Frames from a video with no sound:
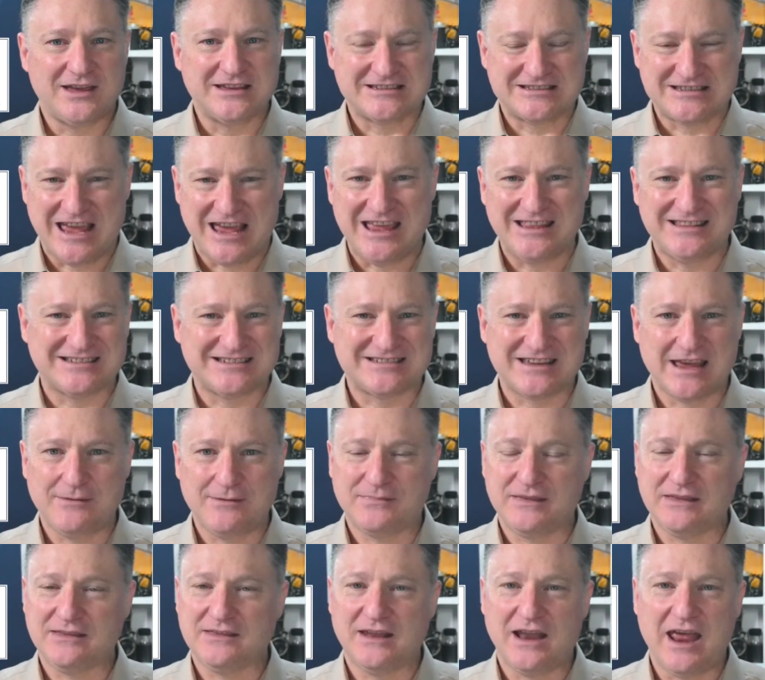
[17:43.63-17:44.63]
Saying the
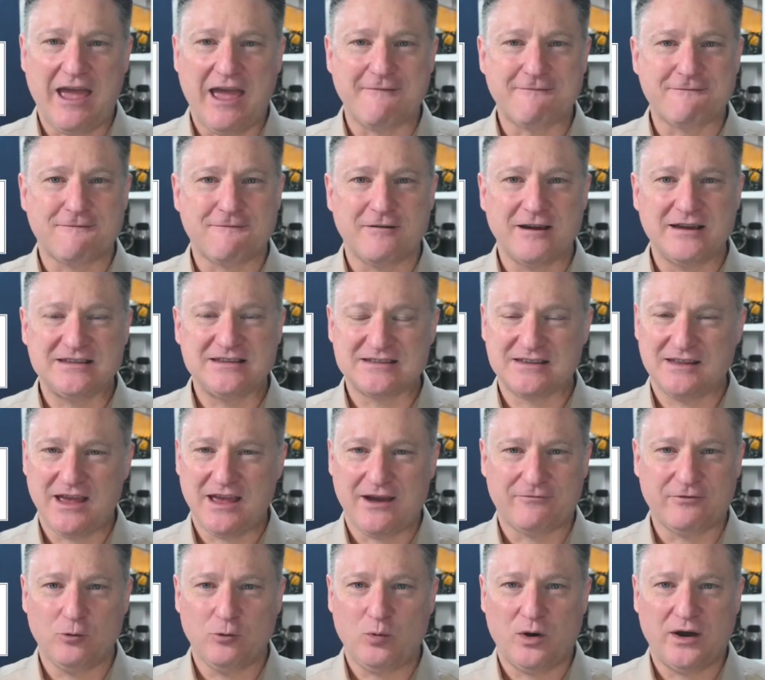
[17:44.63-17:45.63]
same thing that
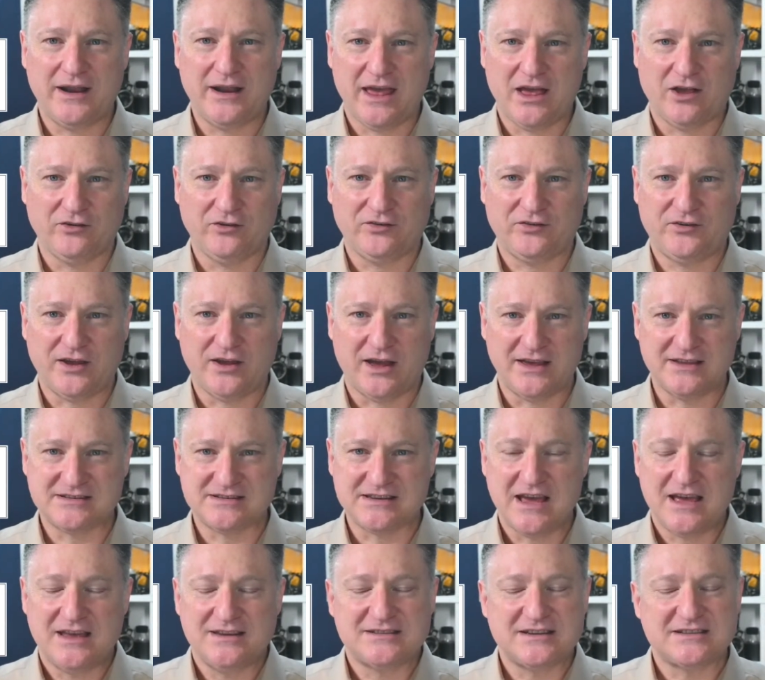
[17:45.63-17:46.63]
everyone else
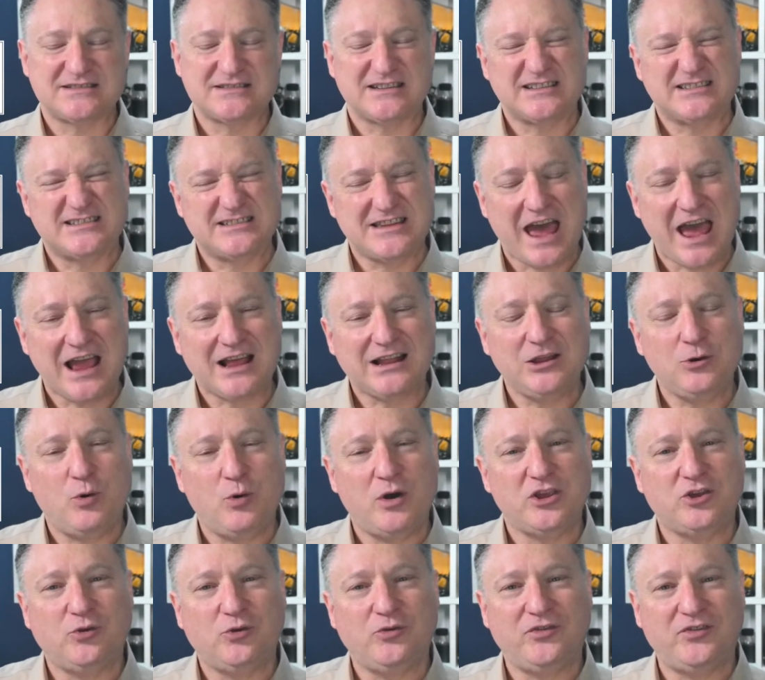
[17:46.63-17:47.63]
does exactly
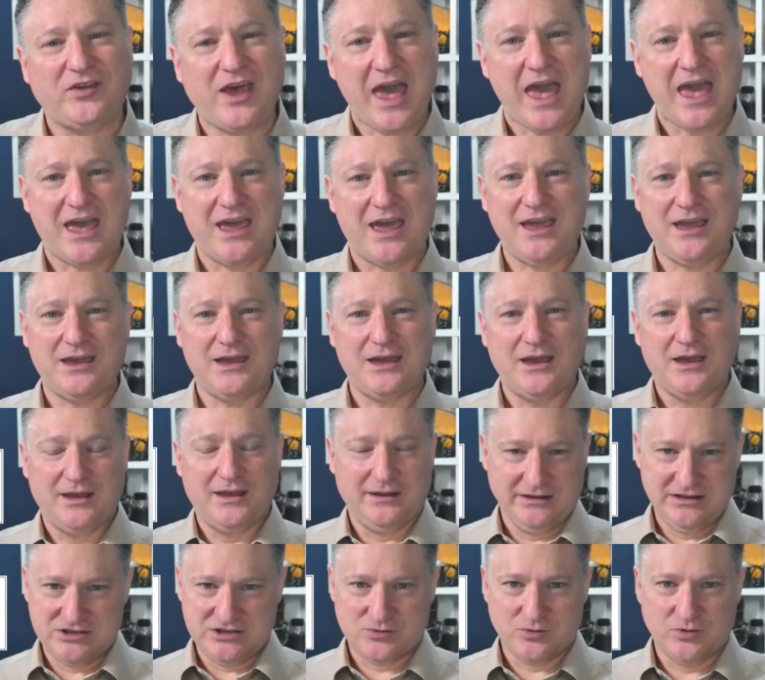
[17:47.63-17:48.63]
what you say,
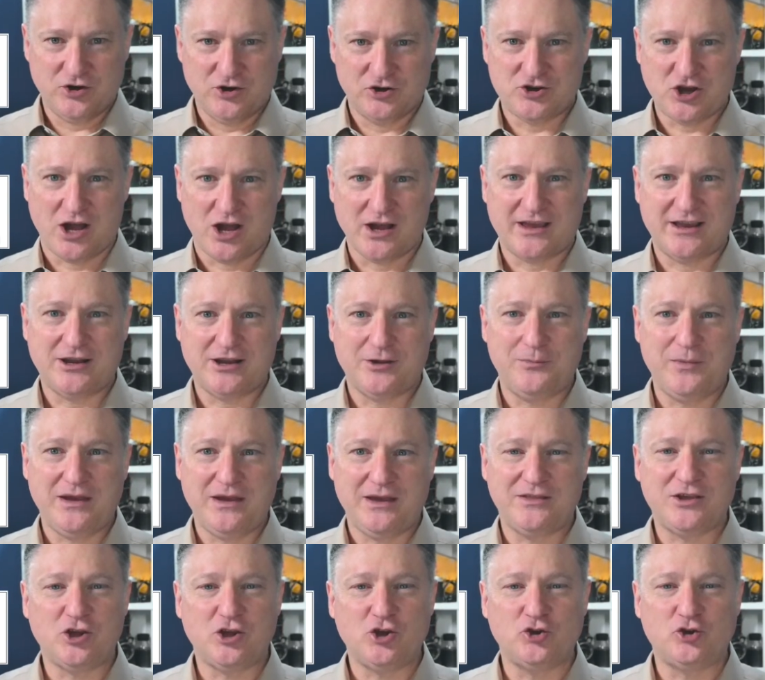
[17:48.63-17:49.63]
at least when you're talking to
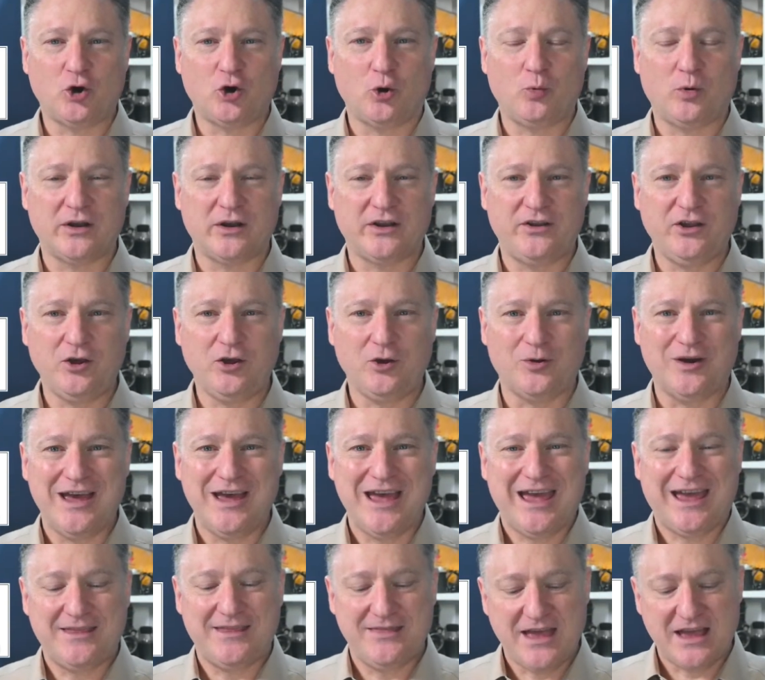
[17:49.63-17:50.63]
me, that you don't want to do.
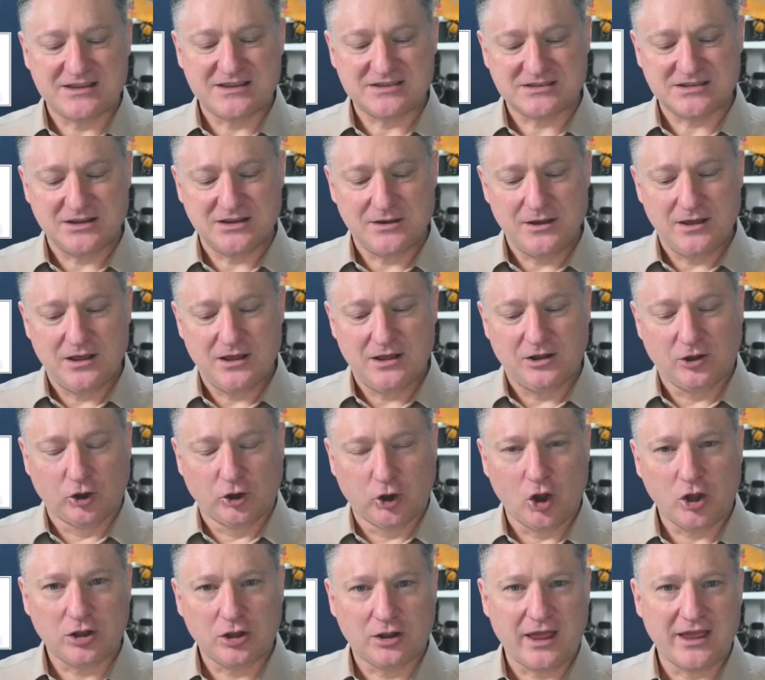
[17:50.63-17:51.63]
And that's
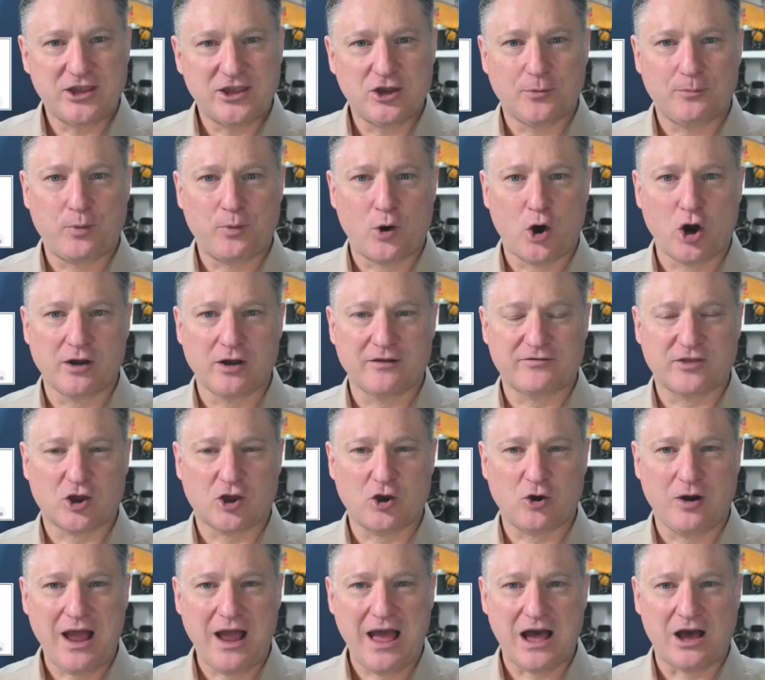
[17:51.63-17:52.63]
look like you're part of the
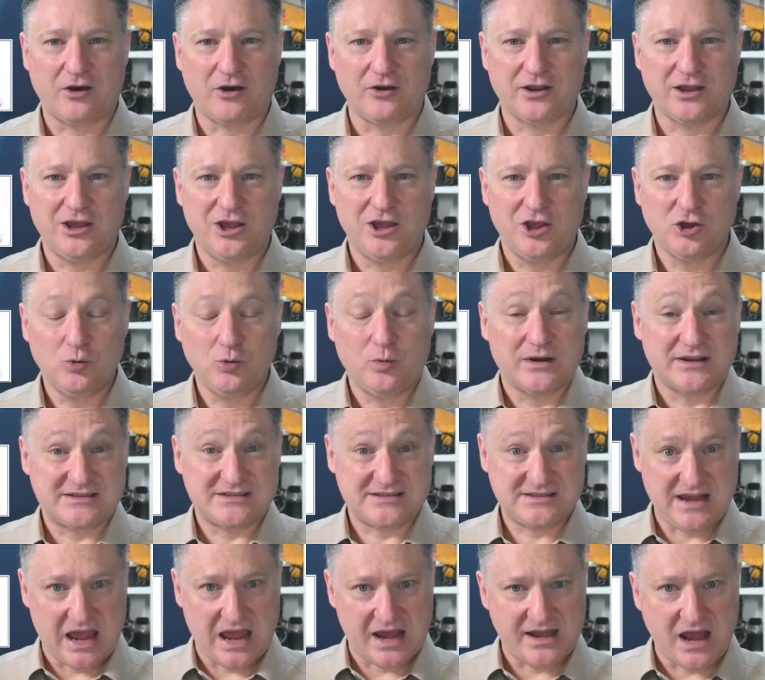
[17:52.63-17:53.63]
crowd. You want to
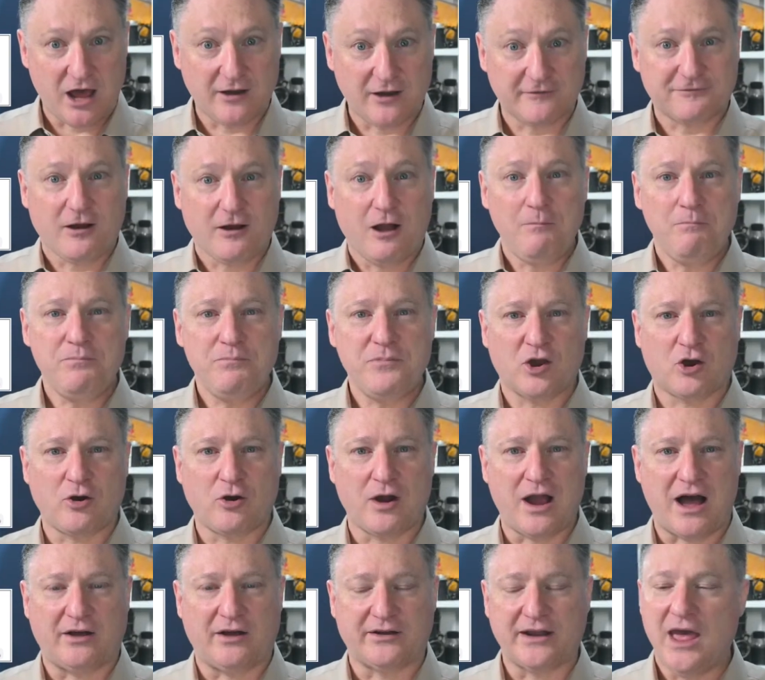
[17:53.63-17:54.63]
stand out from the
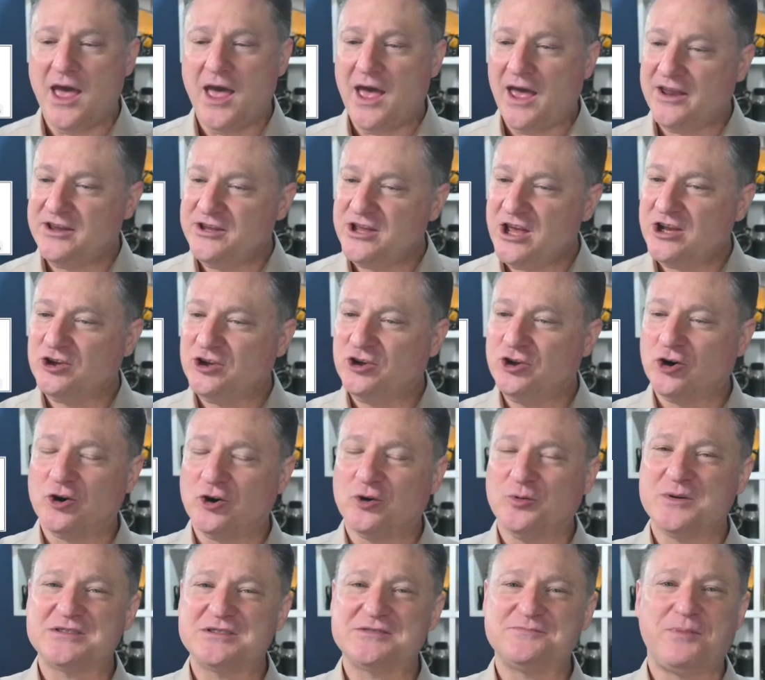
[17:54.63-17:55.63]
crowd. And yet
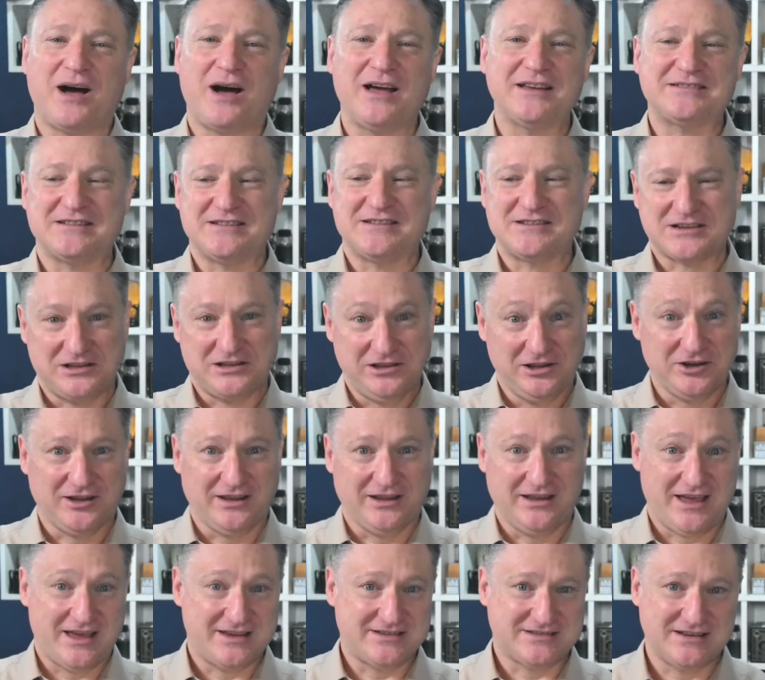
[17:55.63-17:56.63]
your responses
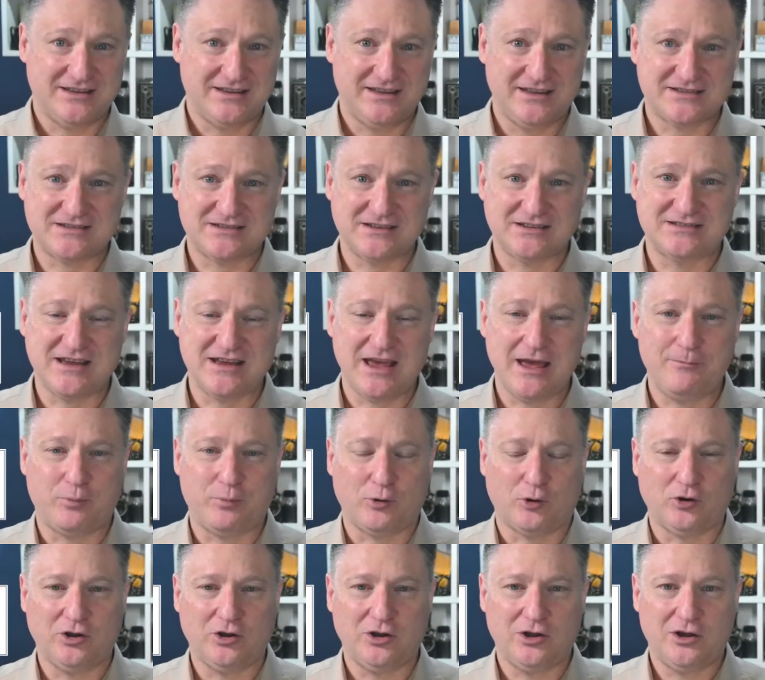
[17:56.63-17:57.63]
clearly, as in this
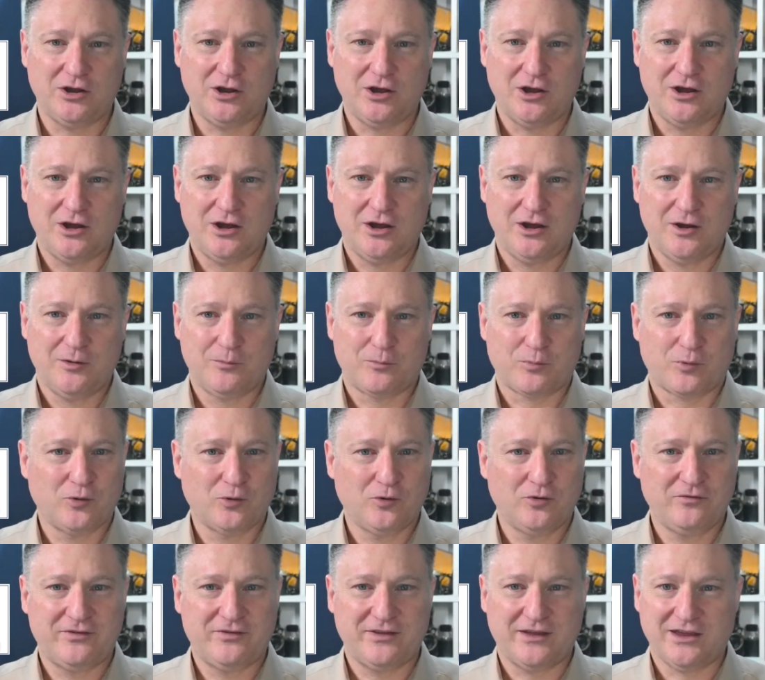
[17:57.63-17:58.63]
example,
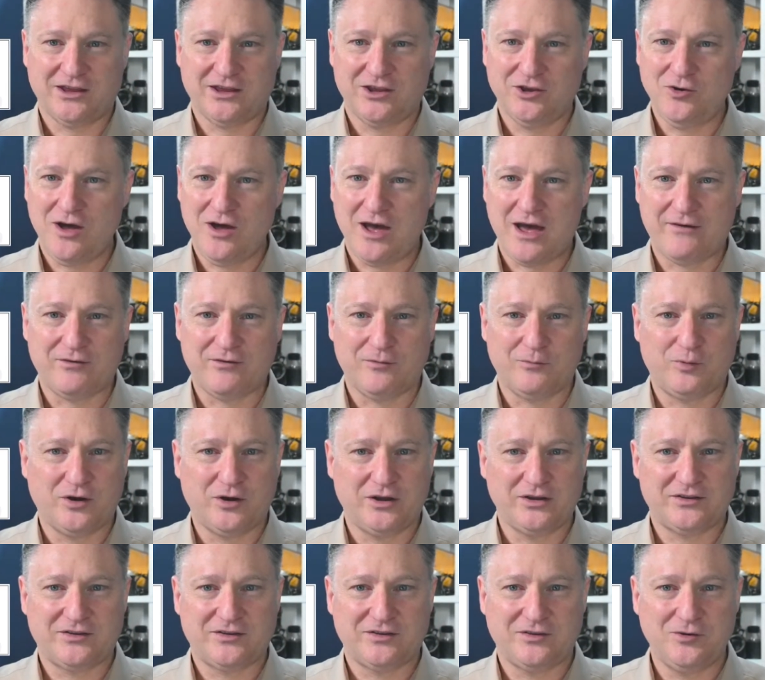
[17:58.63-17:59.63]
prove that you haven't
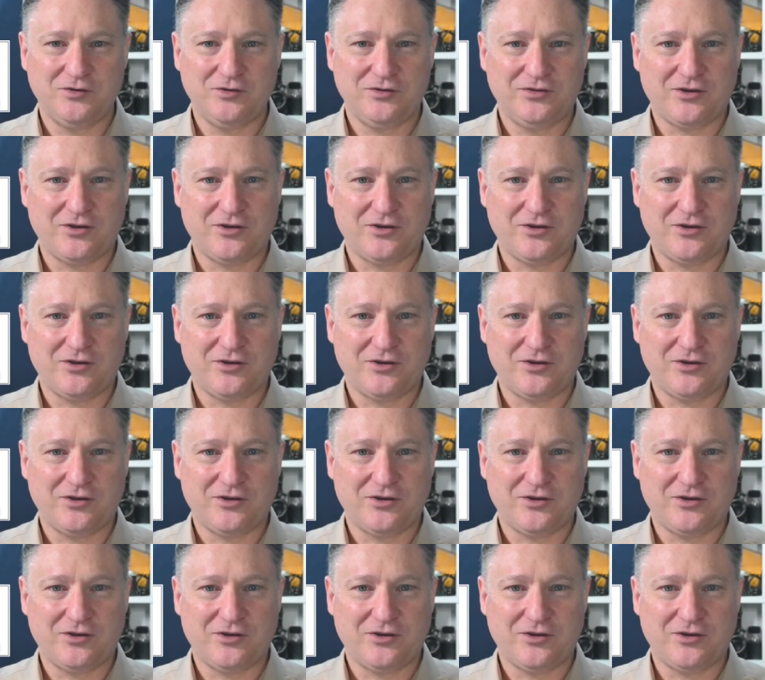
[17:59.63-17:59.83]
put 2